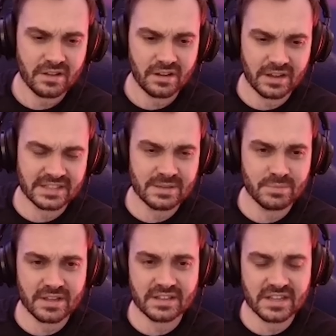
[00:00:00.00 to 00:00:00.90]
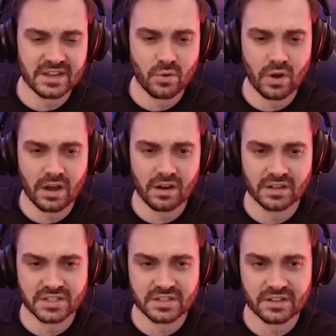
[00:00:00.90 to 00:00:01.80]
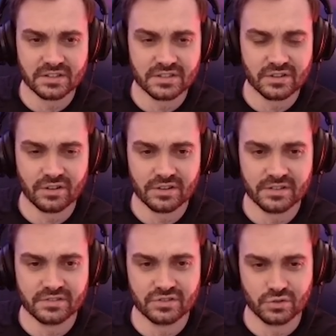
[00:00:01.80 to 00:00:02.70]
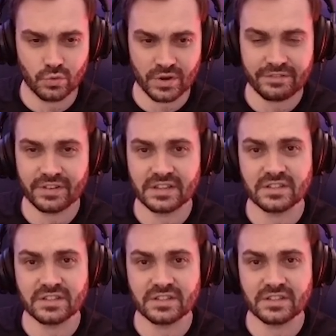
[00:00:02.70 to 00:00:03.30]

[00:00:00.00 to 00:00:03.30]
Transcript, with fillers: Uh, it seems like they're taking quite a hard stance on just griefing